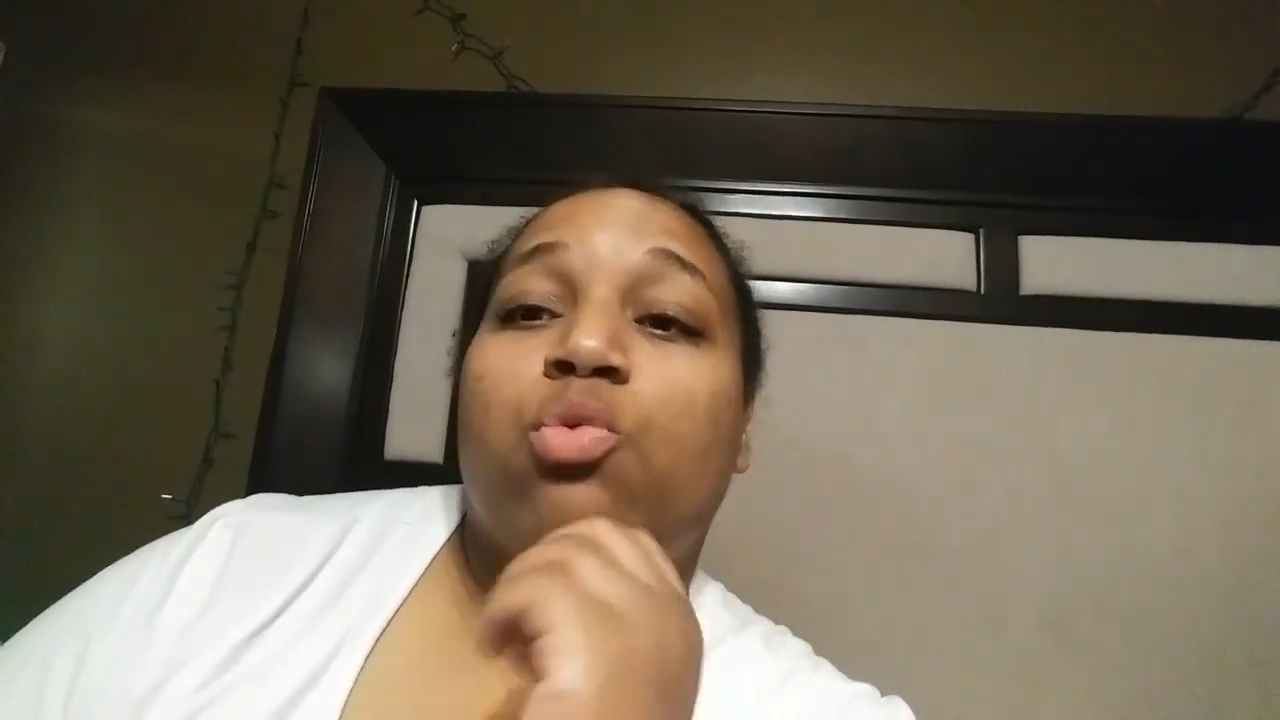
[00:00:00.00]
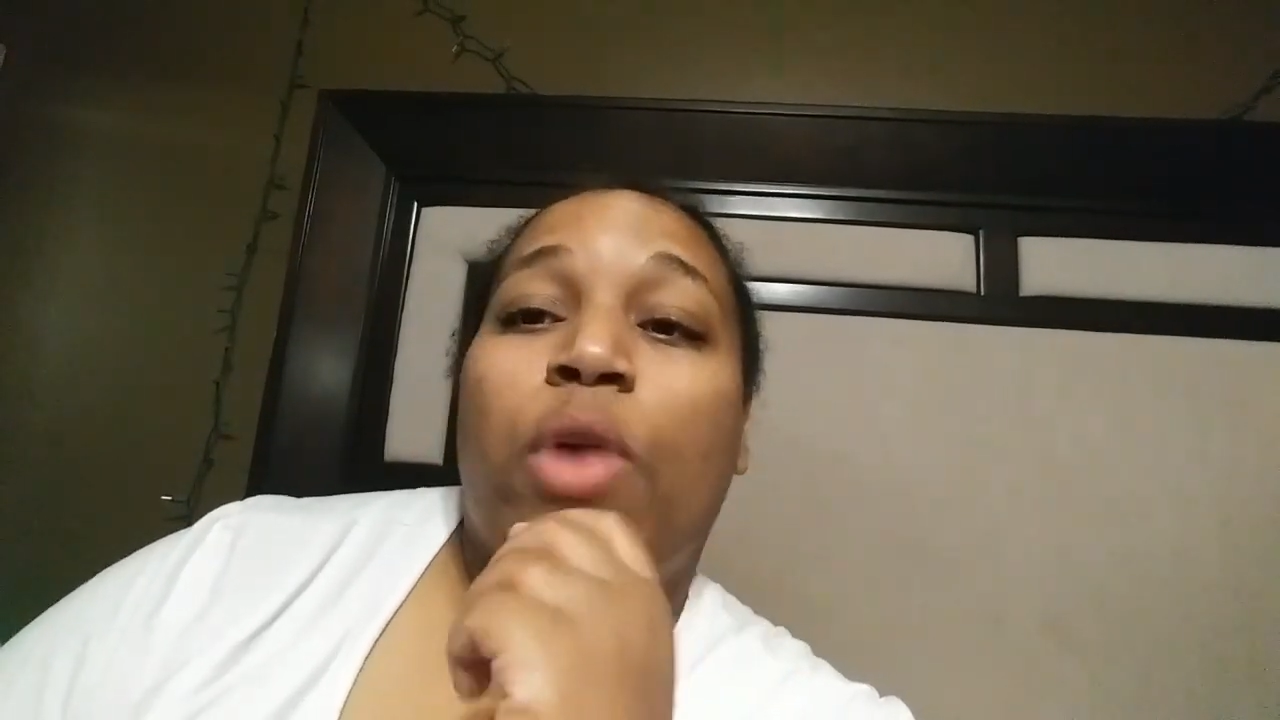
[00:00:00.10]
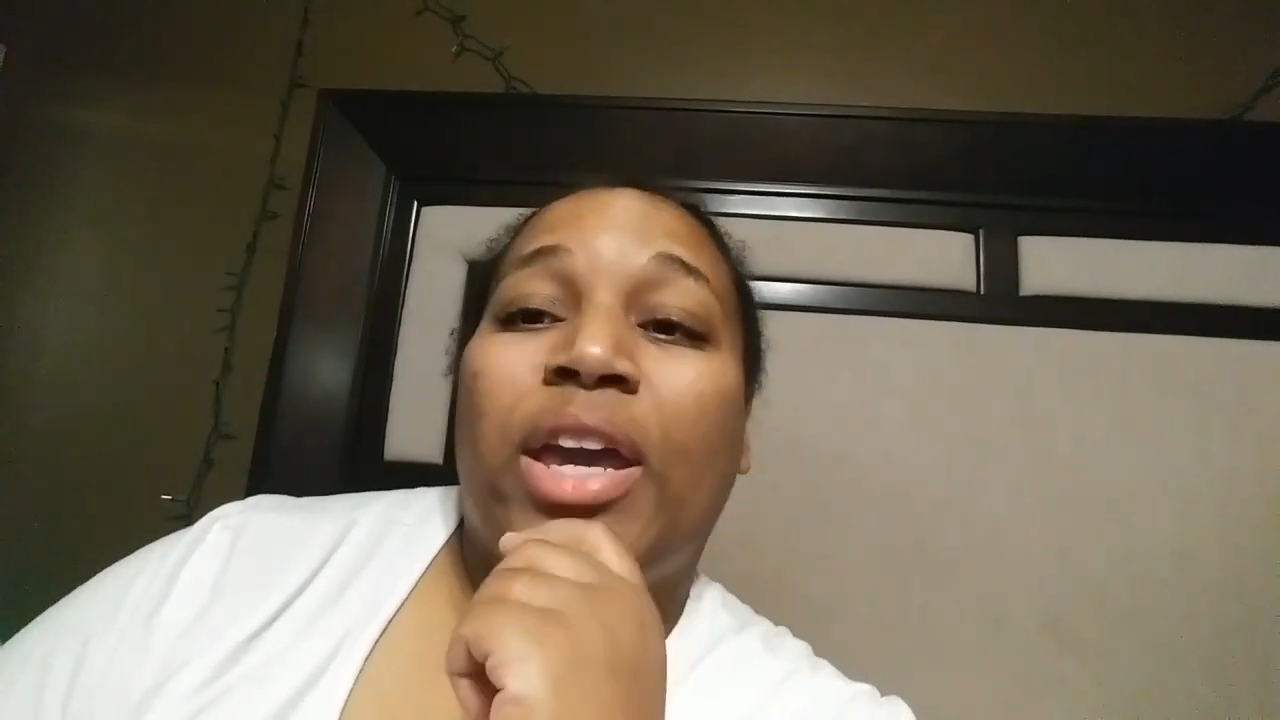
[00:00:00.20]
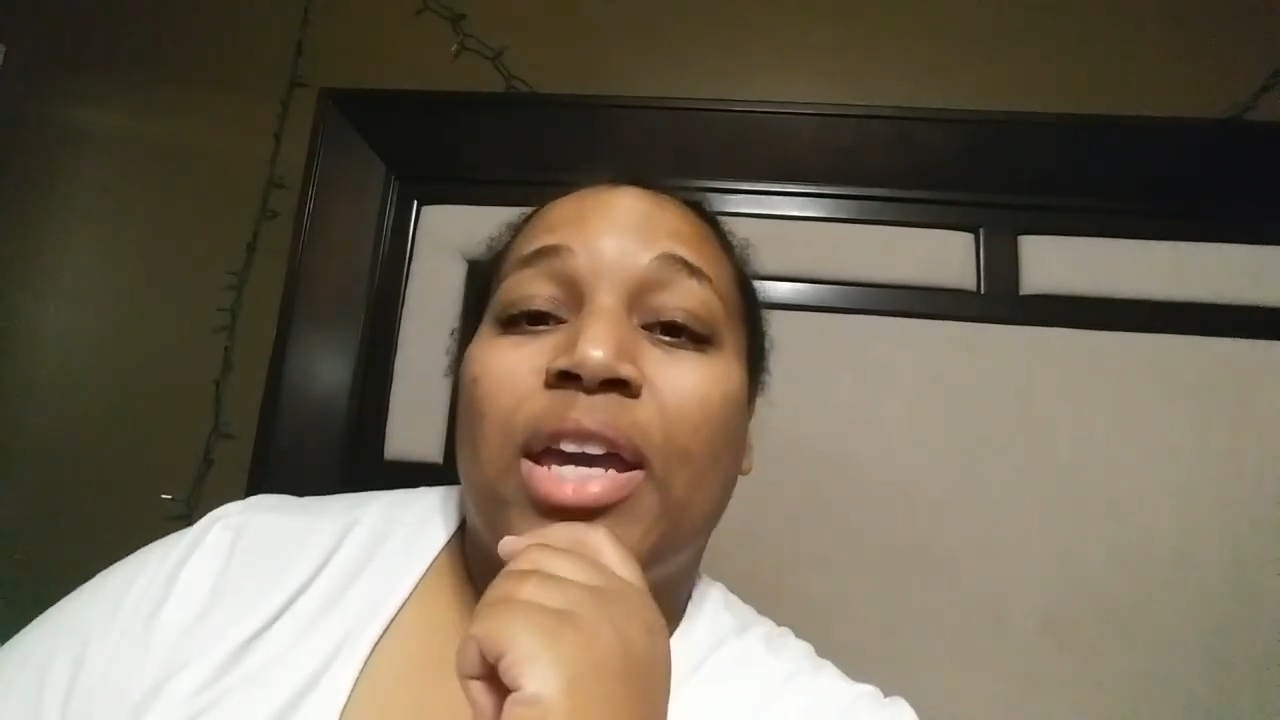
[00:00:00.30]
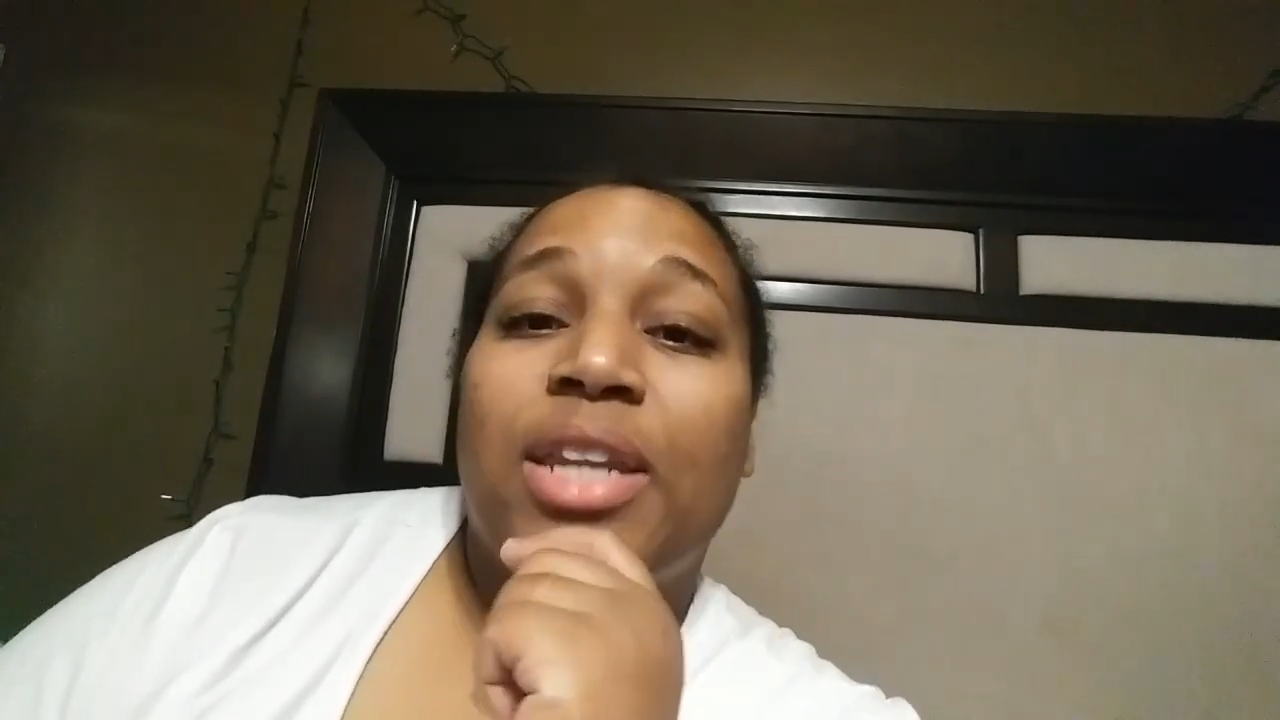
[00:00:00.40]

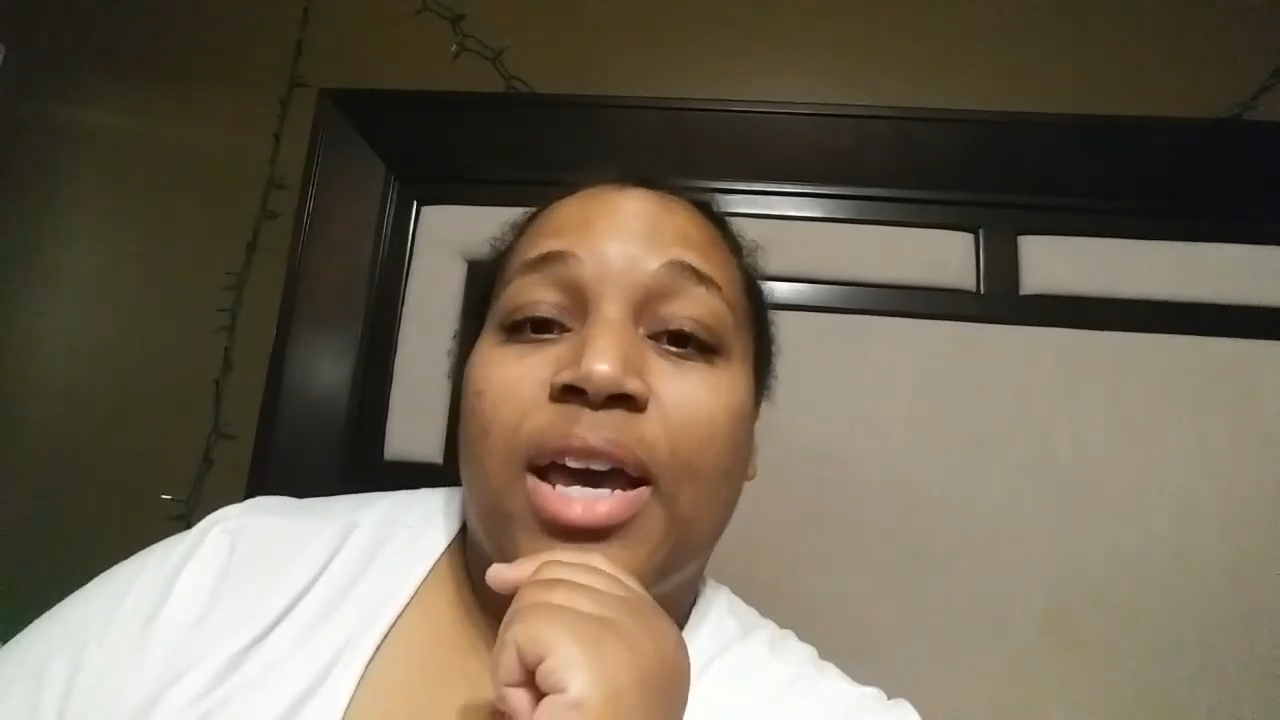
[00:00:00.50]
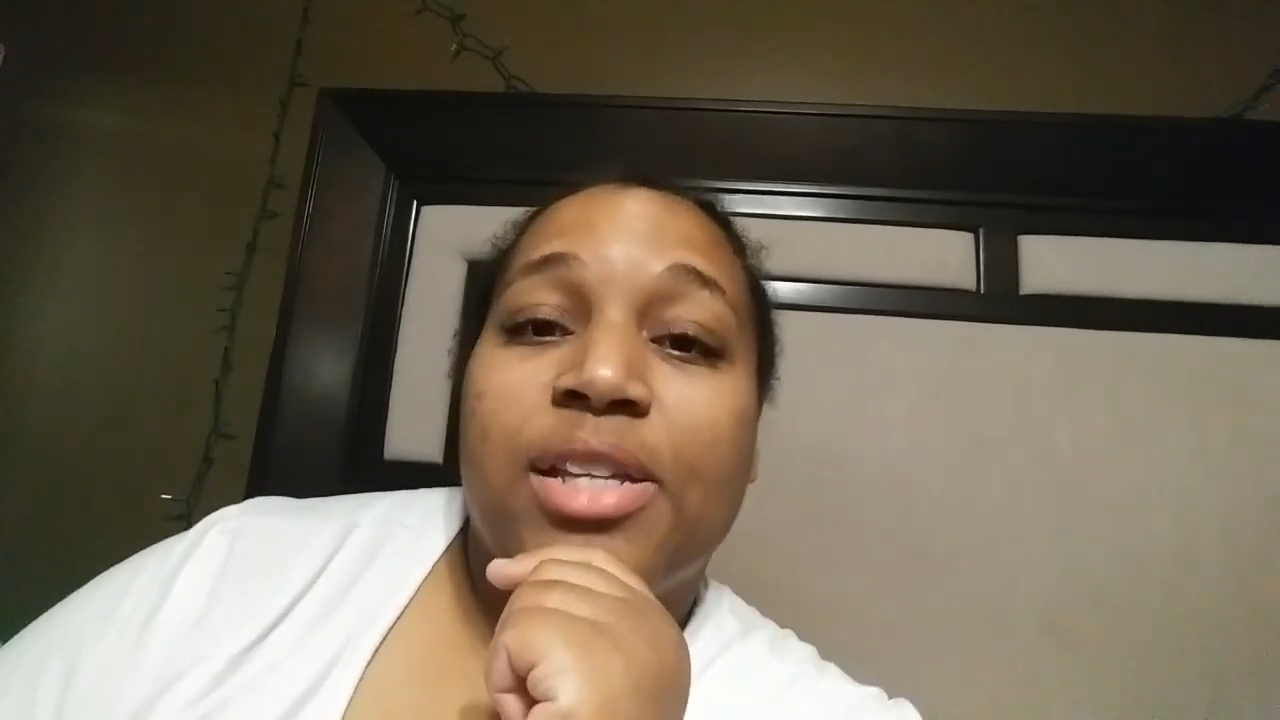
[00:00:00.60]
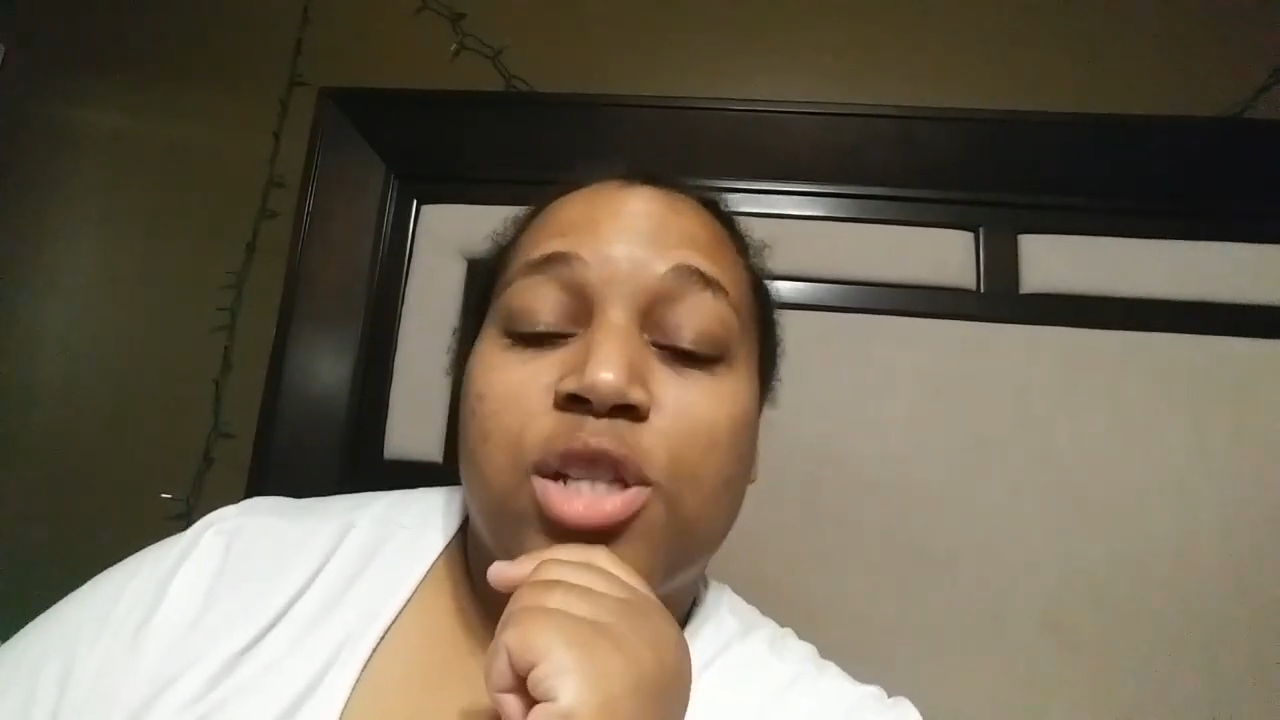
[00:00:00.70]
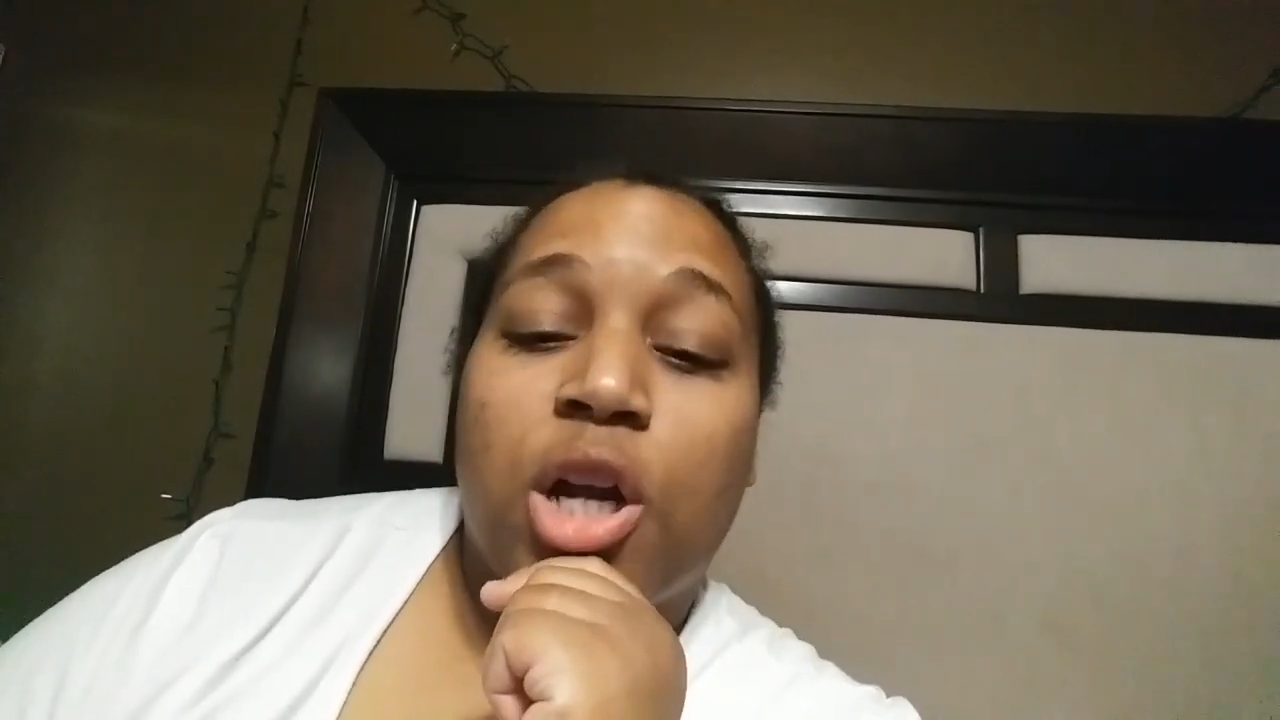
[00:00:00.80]
recognized